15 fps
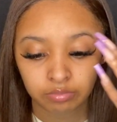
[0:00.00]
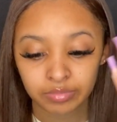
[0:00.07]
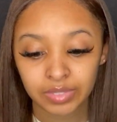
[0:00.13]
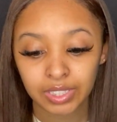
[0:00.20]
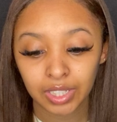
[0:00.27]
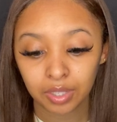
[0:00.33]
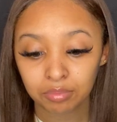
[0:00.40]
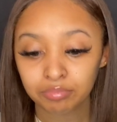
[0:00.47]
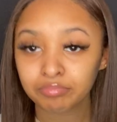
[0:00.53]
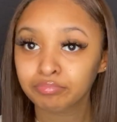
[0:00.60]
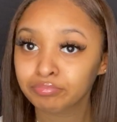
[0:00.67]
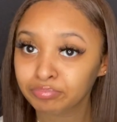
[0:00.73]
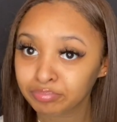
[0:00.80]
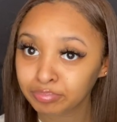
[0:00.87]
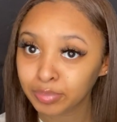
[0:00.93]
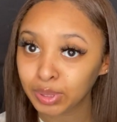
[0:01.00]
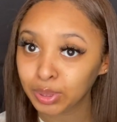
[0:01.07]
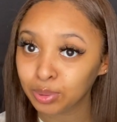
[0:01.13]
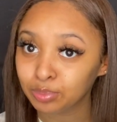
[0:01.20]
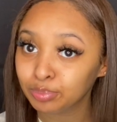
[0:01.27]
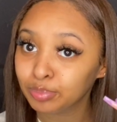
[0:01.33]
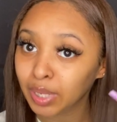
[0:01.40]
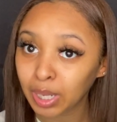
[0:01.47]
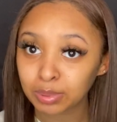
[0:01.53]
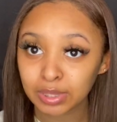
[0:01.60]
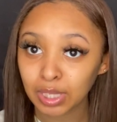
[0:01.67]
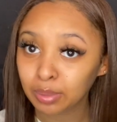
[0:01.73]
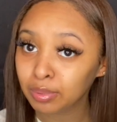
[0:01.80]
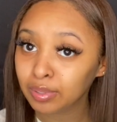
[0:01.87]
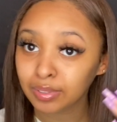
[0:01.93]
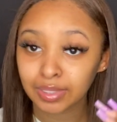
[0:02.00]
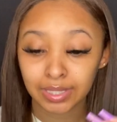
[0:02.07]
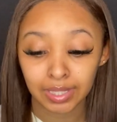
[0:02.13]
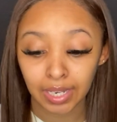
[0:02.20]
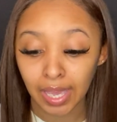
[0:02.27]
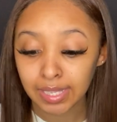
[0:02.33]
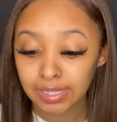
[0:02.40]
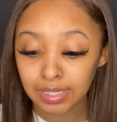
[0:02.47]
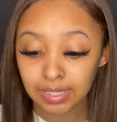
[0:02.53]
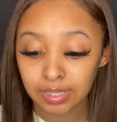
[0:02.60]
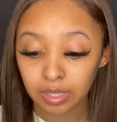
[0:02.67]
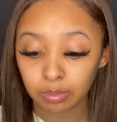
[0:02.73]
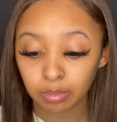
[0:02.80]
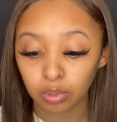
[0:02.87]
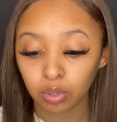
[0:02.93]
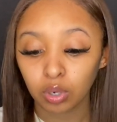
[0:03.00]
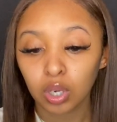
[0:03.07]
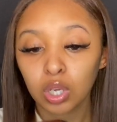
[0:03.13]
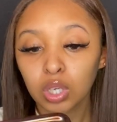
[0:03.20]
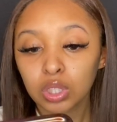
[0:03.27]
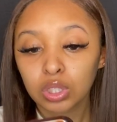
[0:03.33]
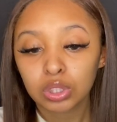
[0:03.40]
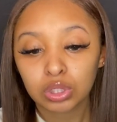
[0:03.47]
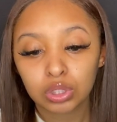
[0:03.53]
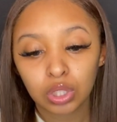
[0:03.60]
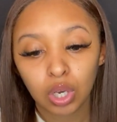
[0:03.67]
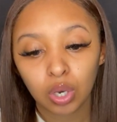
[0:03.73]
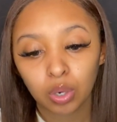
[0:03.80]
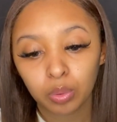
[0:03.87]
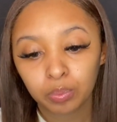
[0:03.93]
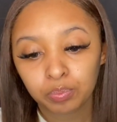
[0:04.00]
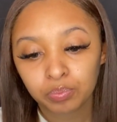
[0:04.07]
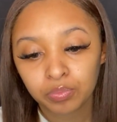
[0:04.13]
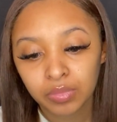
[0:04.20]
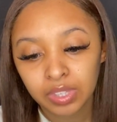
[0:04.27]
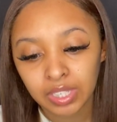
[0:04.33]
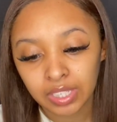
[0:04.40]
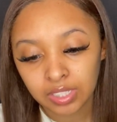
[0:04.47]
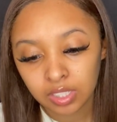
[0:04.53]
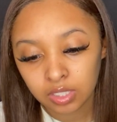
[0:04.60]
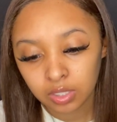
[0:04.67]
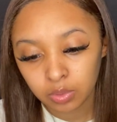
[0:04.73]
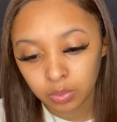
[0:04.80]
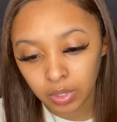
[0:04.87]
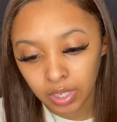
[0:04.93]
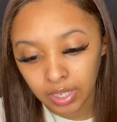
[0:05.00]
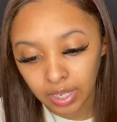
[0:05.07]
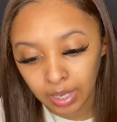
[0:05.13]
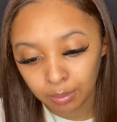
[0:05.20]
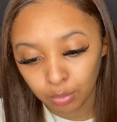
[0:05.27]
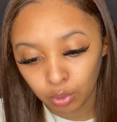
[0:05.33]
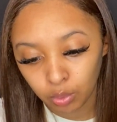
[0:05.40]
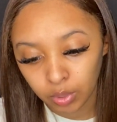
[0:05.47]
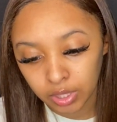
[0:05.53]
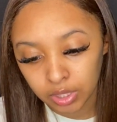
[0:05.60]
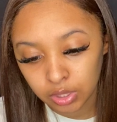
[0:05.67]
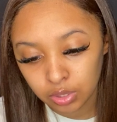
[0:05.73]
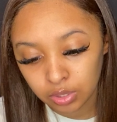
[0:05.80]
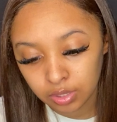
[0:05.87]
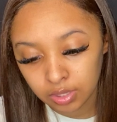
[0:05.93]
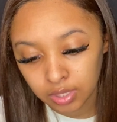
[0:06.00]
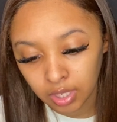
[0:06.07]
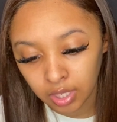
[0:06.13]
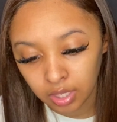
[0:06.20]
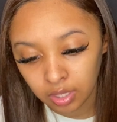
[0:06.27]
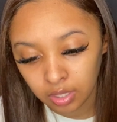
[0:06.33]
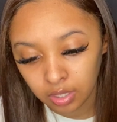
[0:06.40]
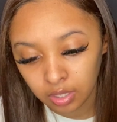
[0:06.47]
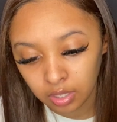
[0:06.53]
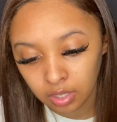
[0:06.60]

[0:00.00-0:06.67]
See, boom, pops up nice and simple. So this is the one I'm going to take,